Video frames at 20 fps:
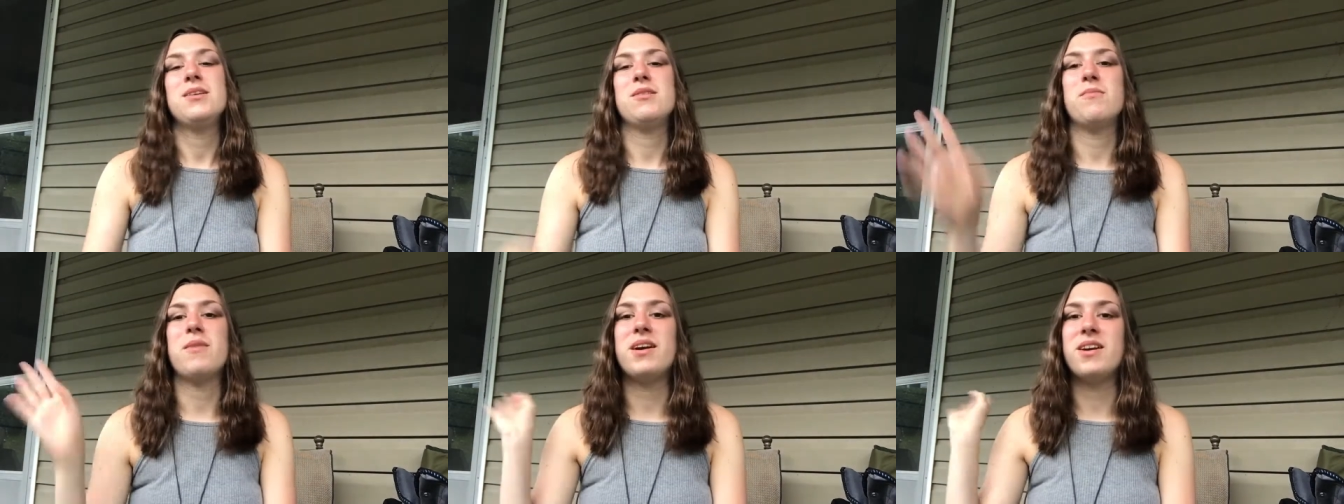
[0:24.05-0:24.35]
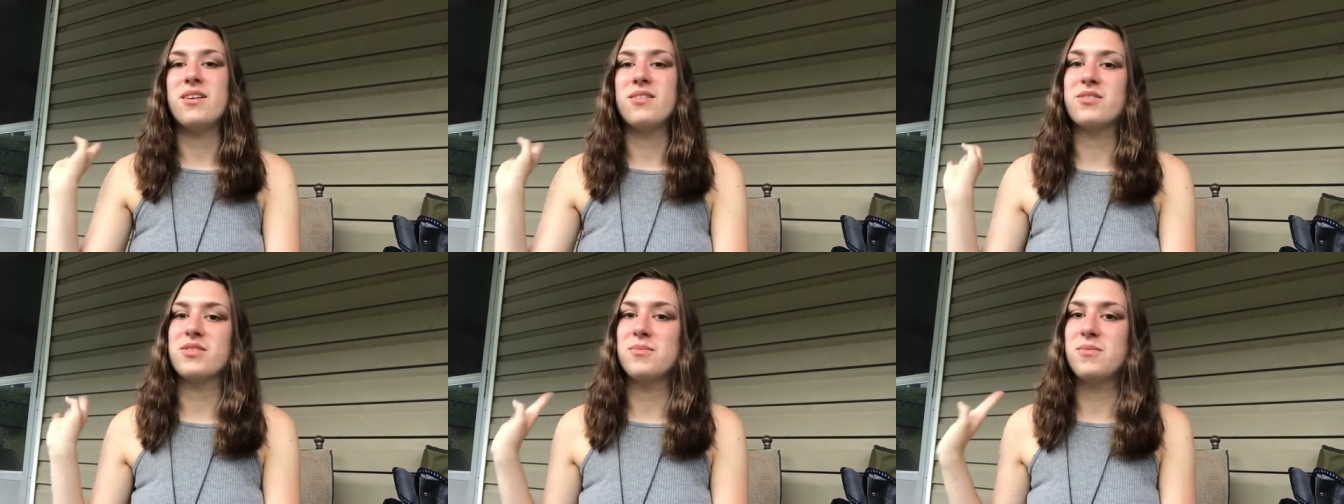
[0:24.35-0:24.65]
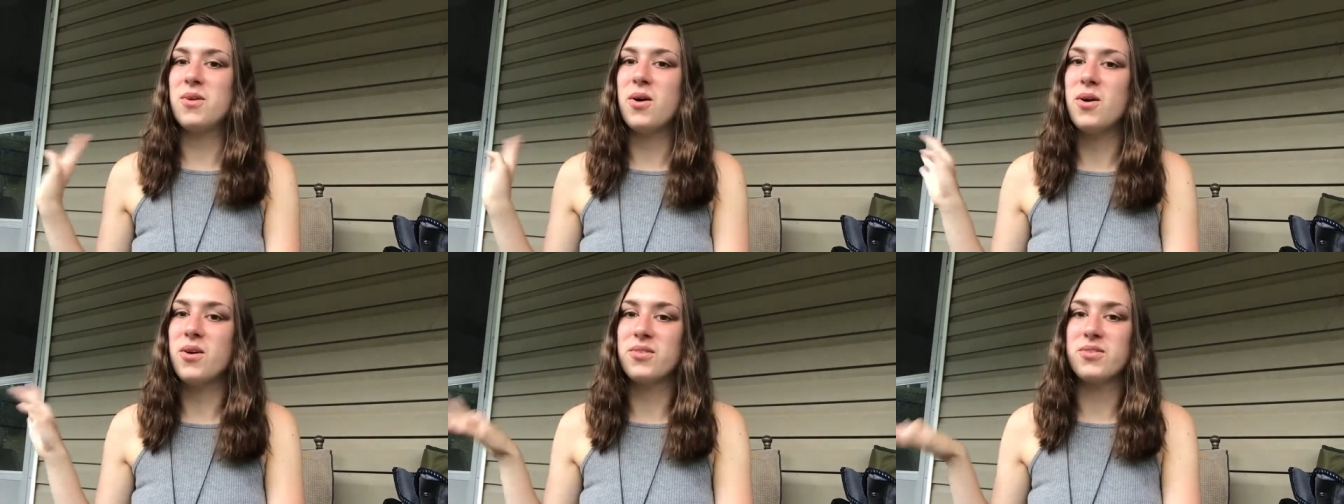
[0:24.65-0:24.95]
You might hear
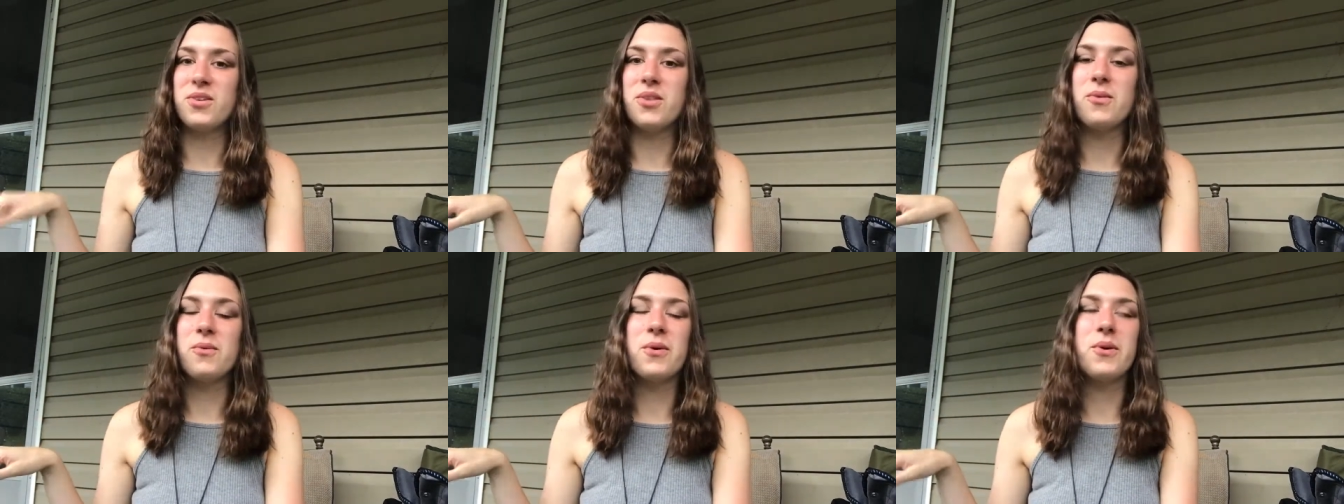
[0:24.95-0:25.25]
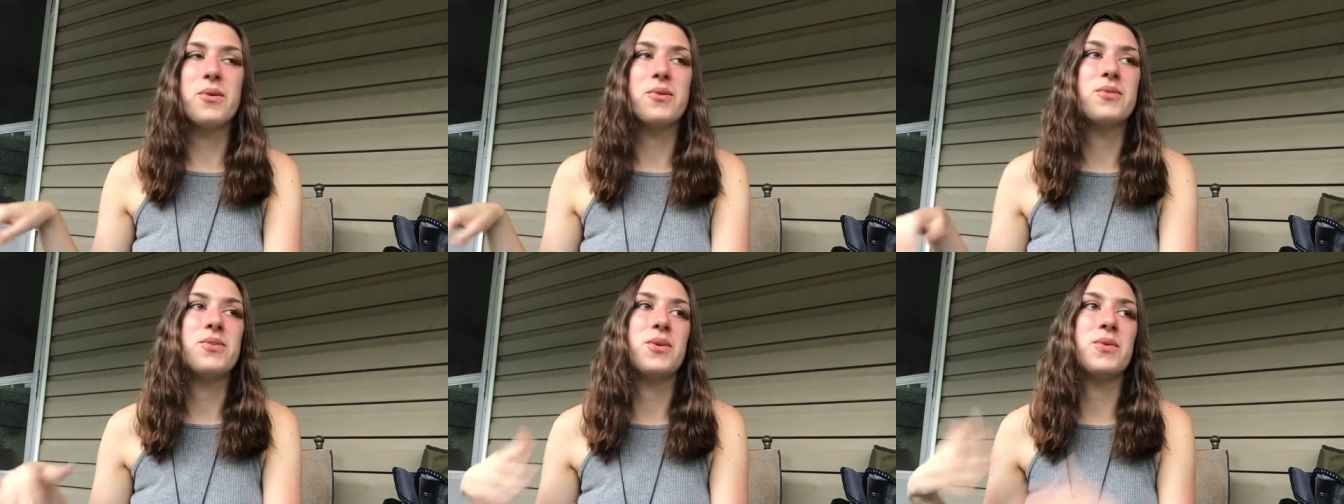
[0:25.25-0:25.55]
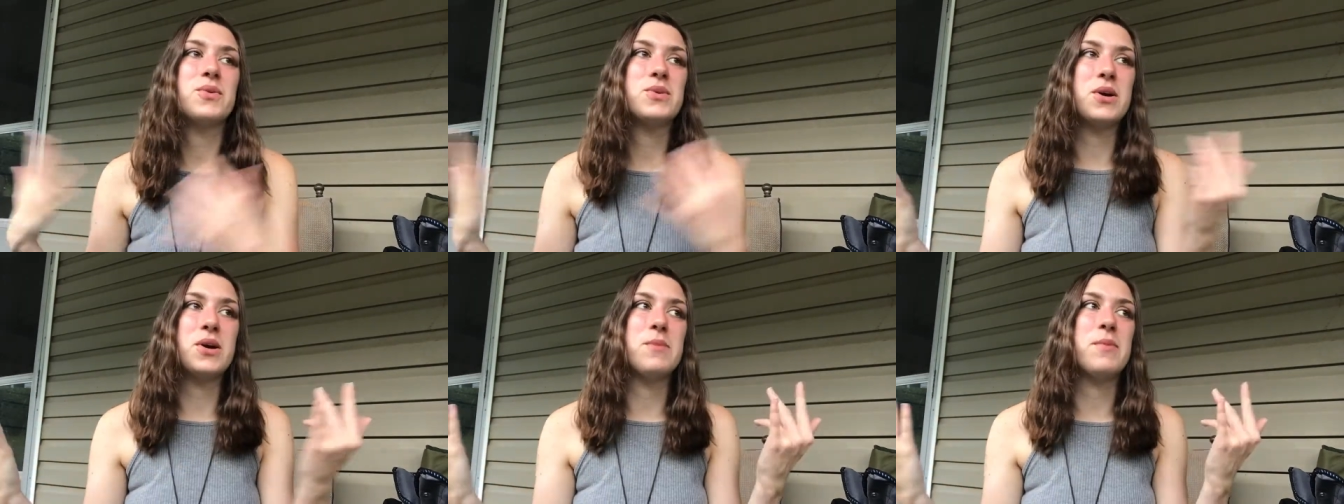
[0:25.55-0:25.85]
some cars on the road,
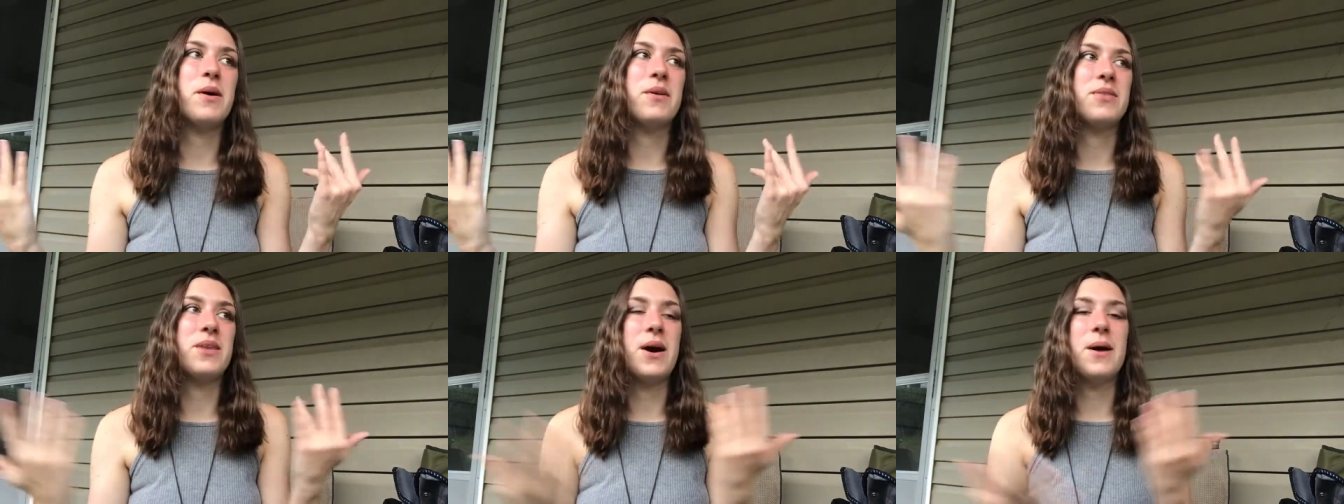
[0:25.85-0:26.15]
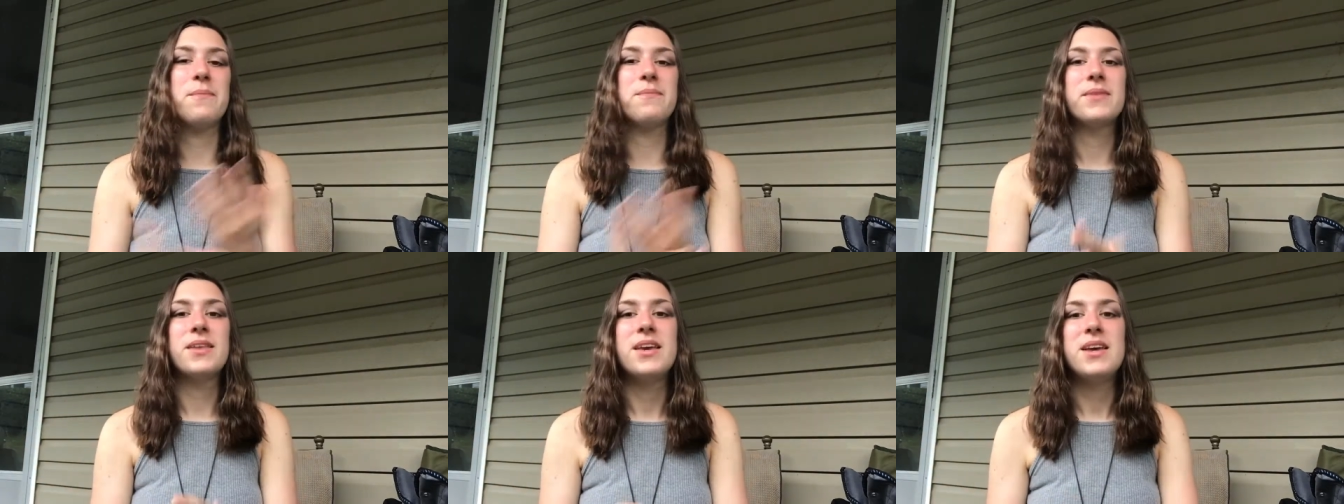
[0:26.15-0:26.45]
so sorry about that.